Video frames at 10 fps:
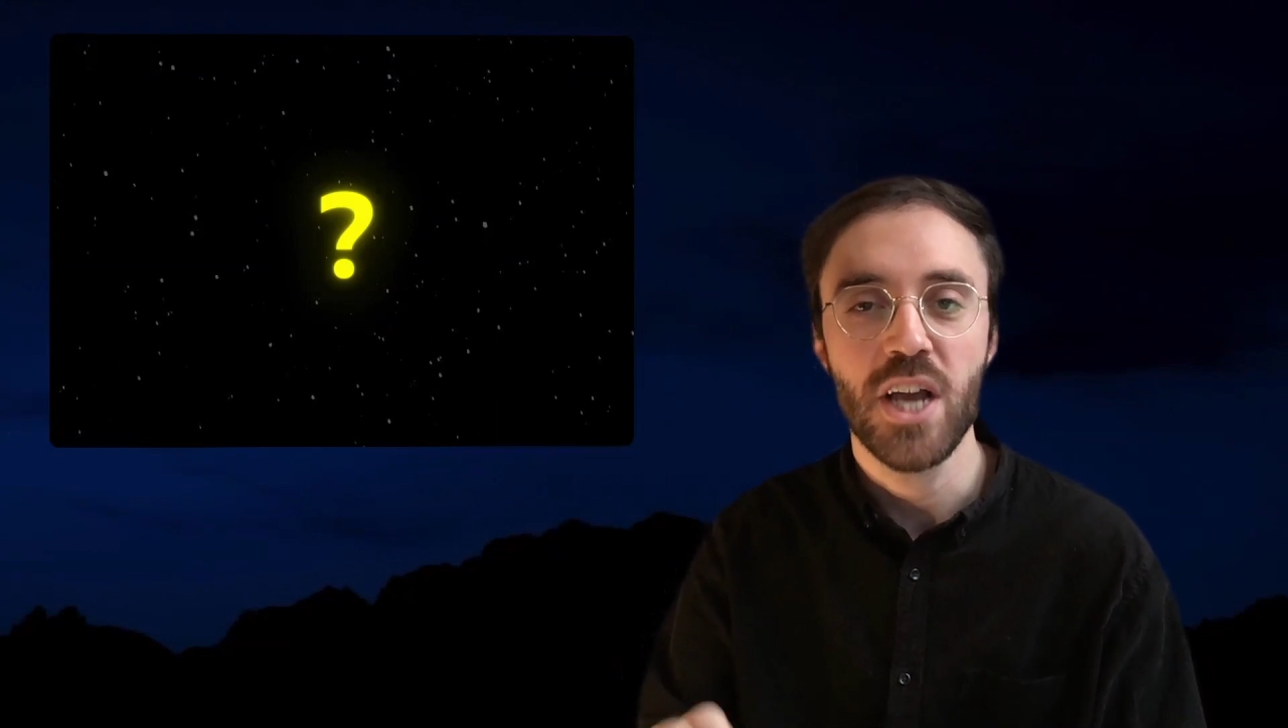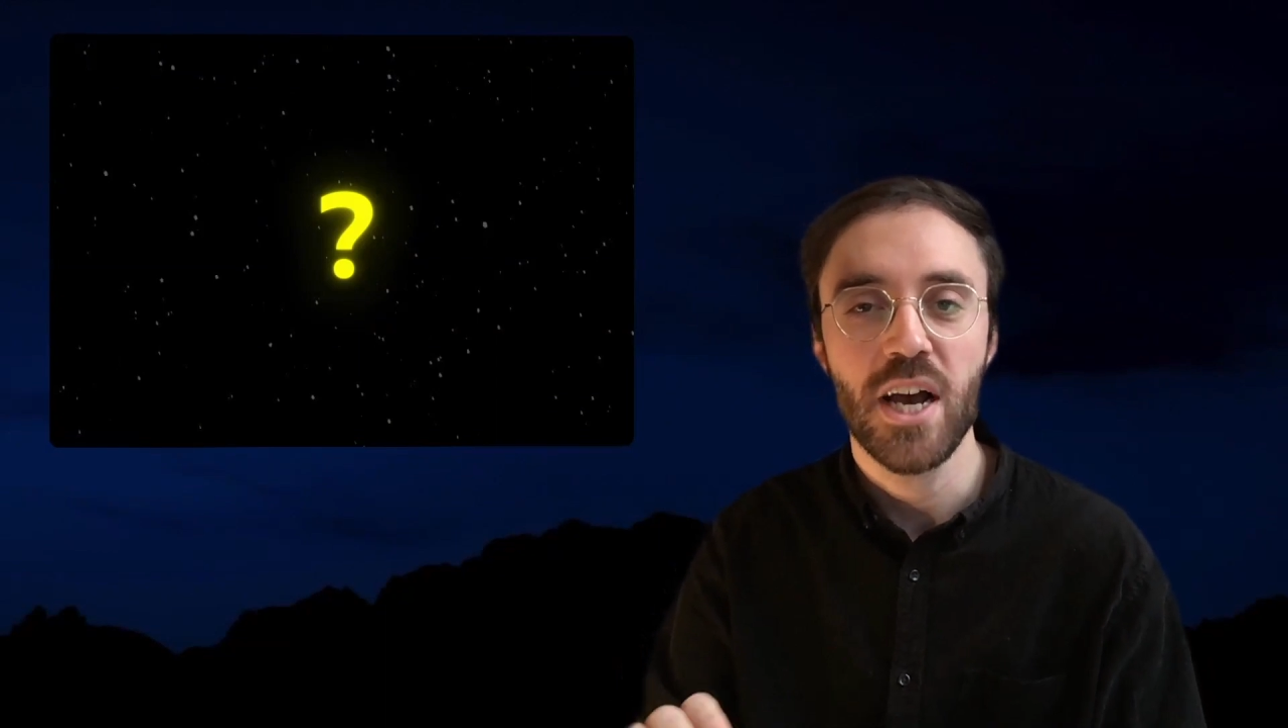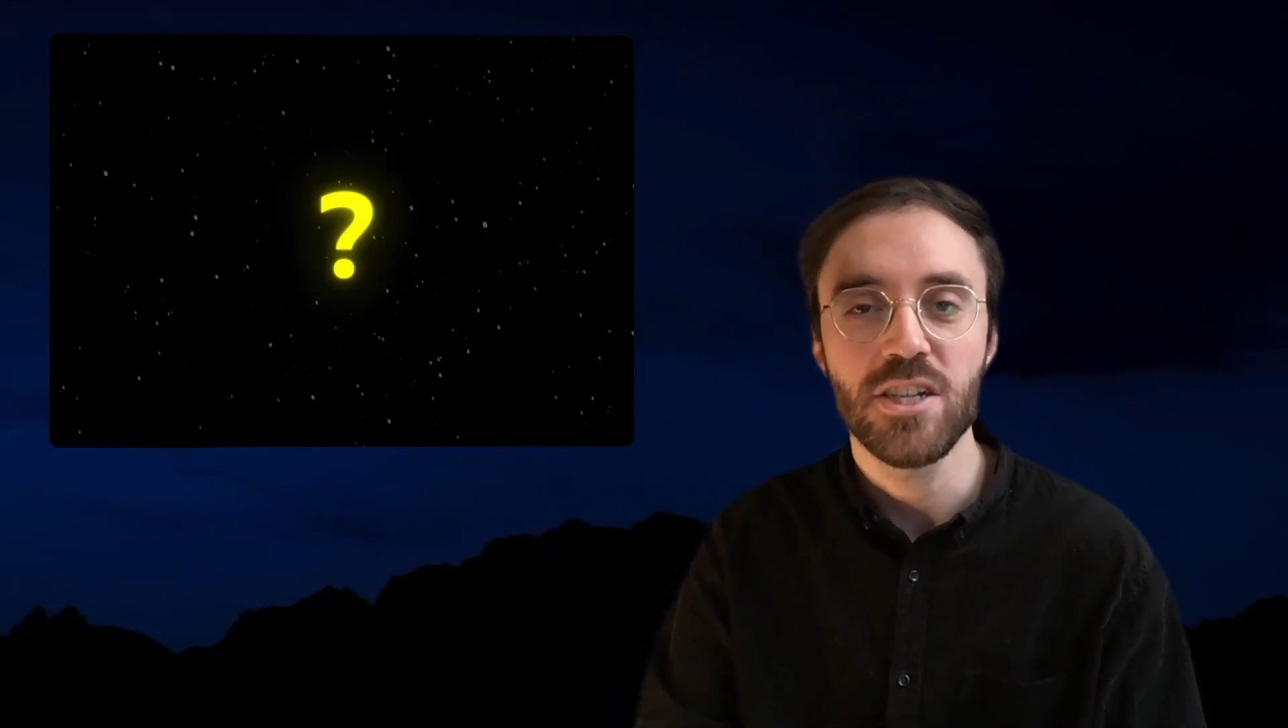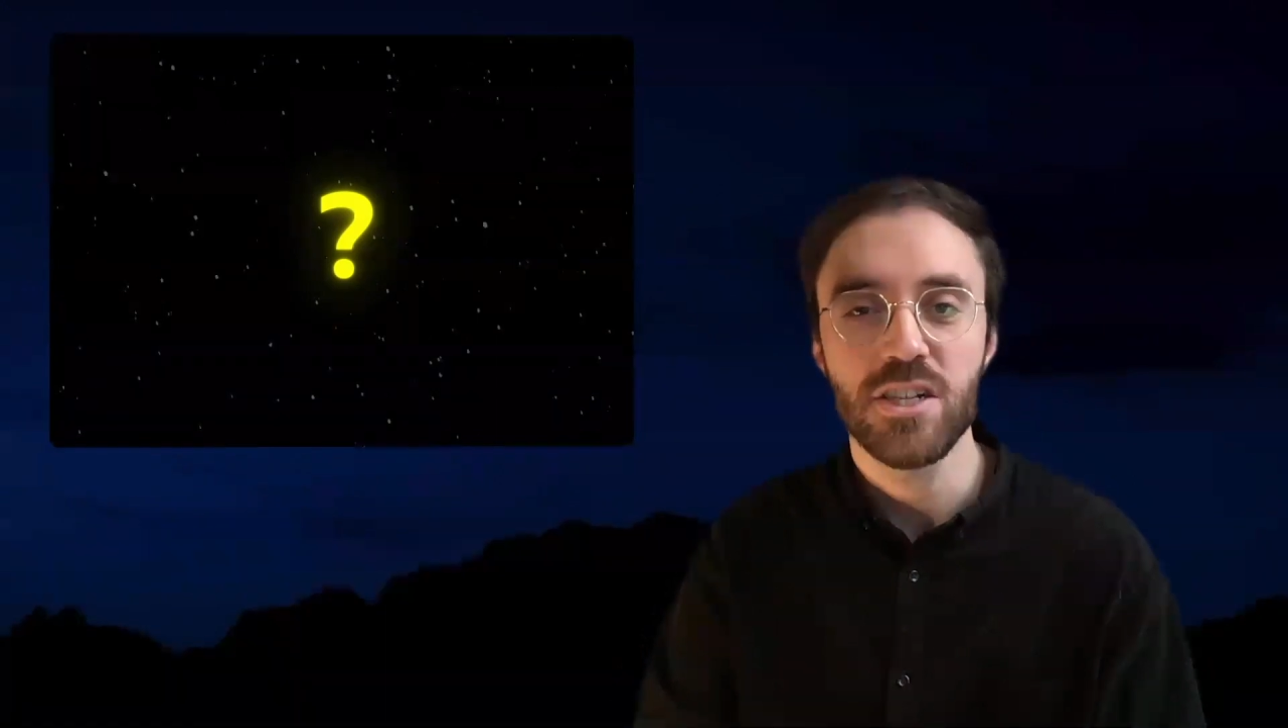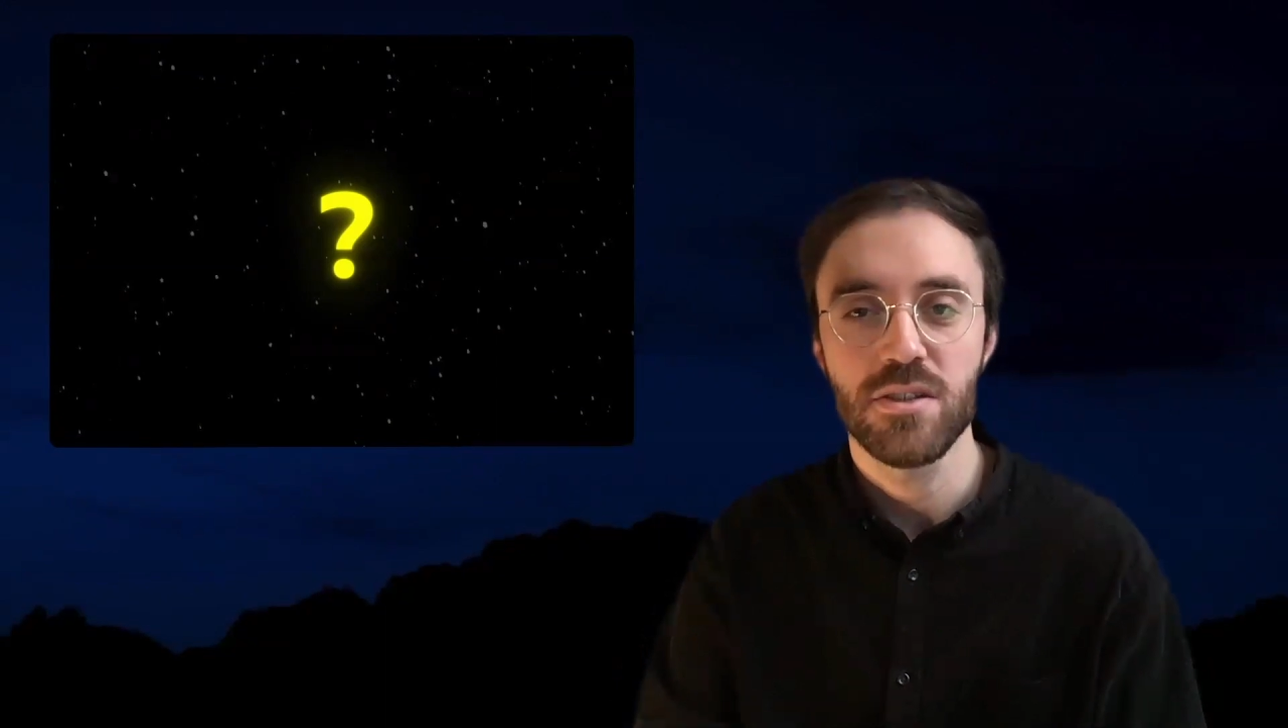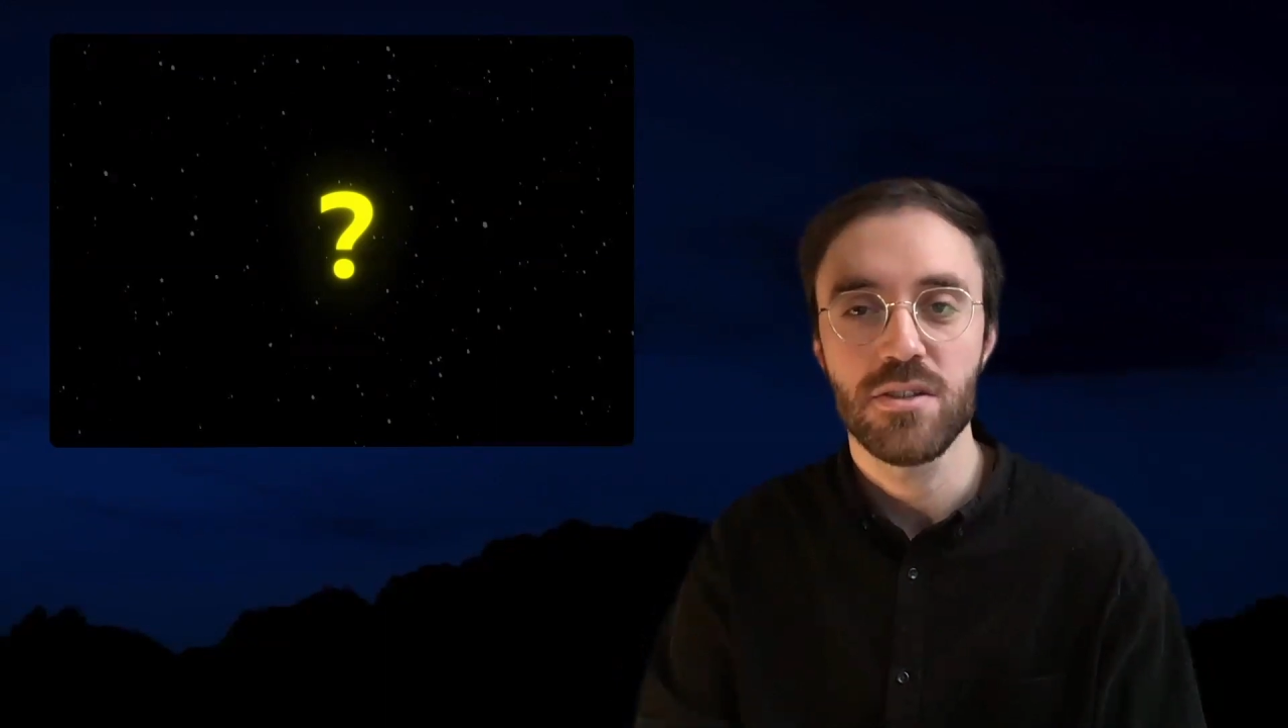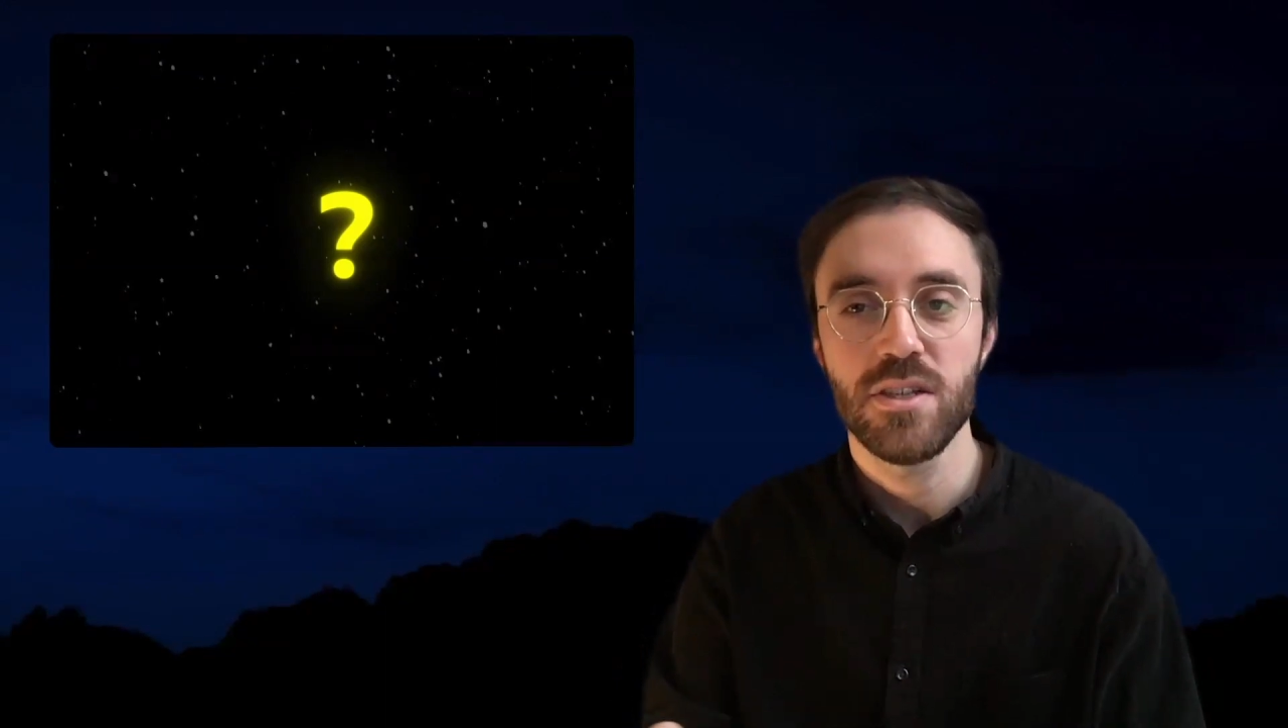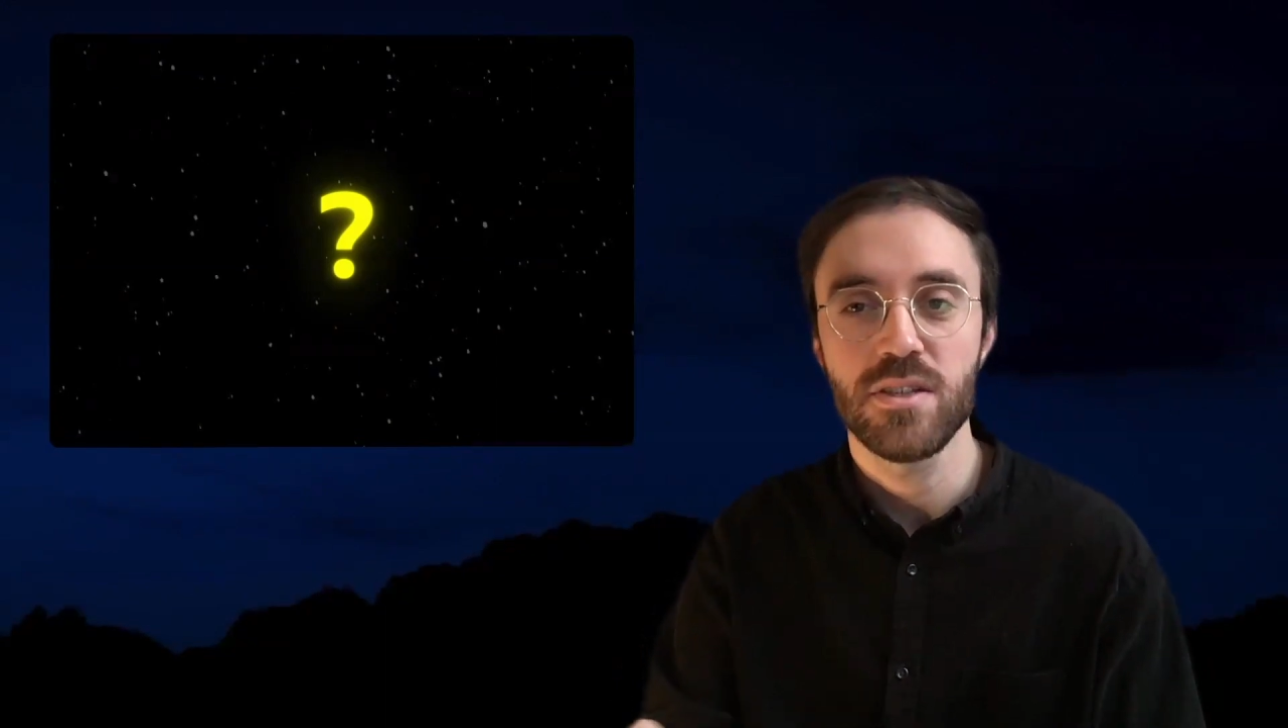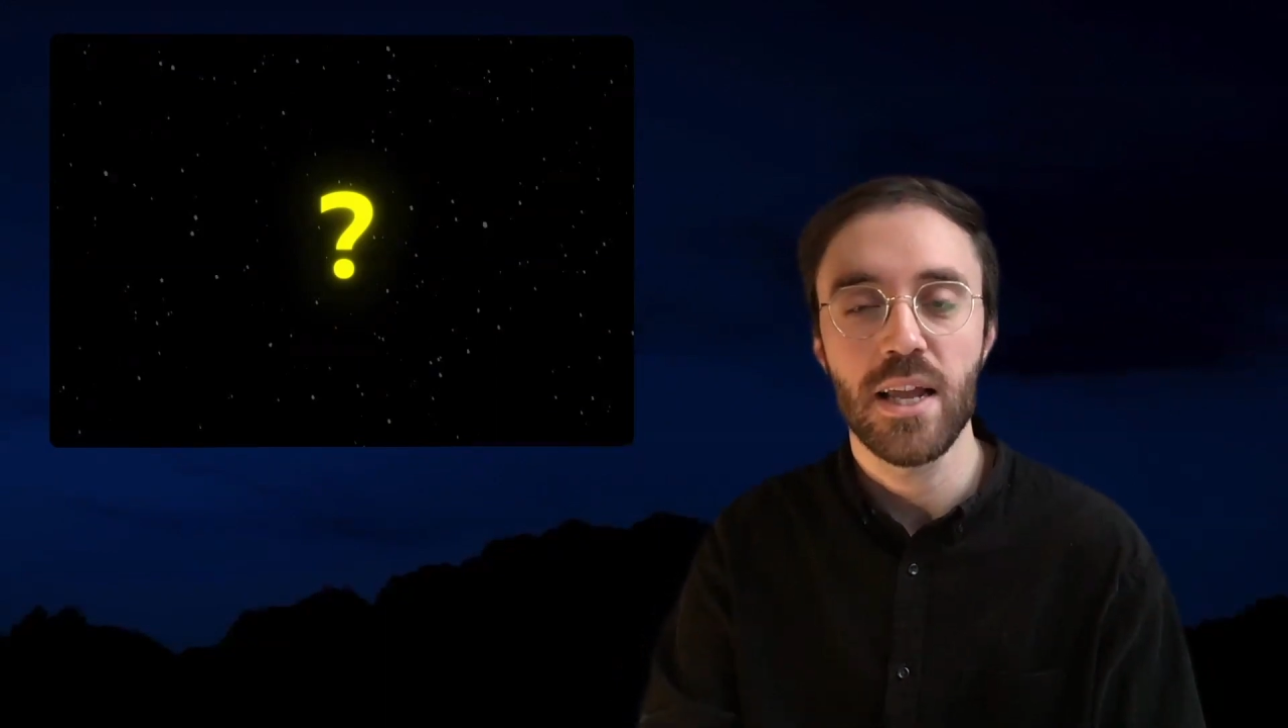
Ideas is